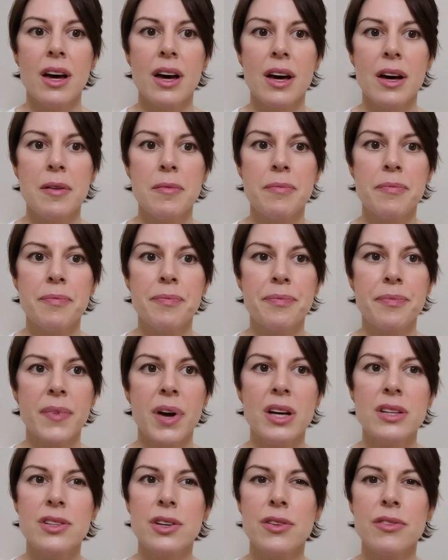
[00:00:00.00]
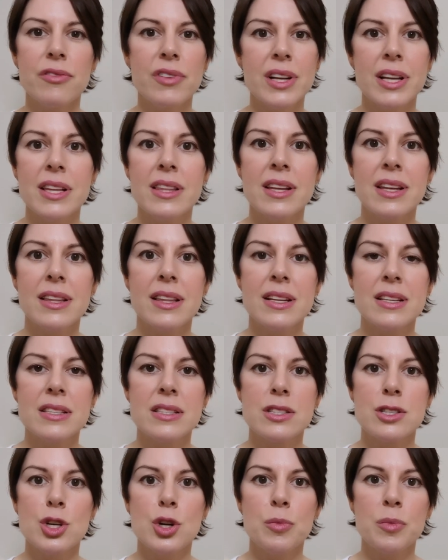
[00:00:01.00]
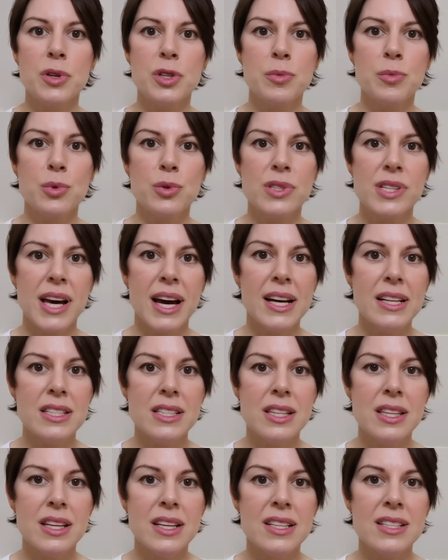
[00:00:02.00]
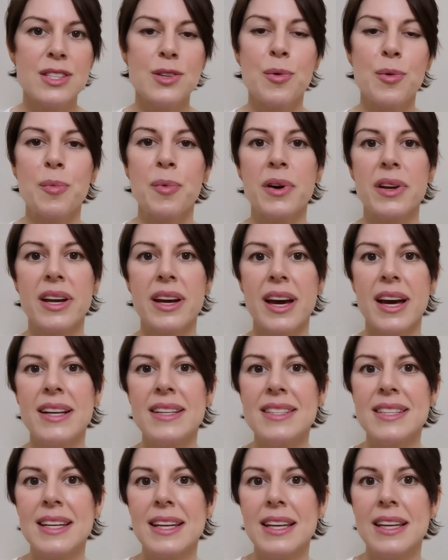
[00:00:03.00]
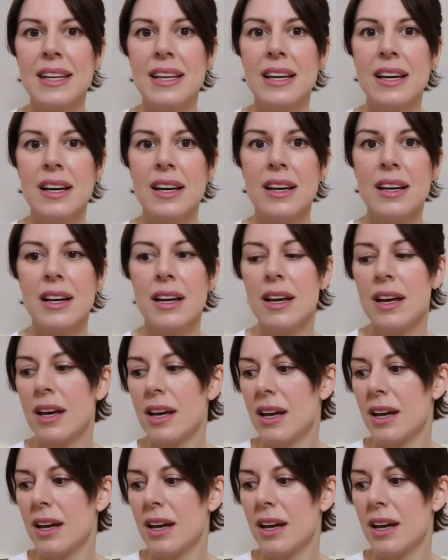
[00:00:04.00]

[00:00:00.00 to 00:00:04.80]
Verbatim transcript: Um, I don't really think there's too much more to add to this, so I'm going to end it here.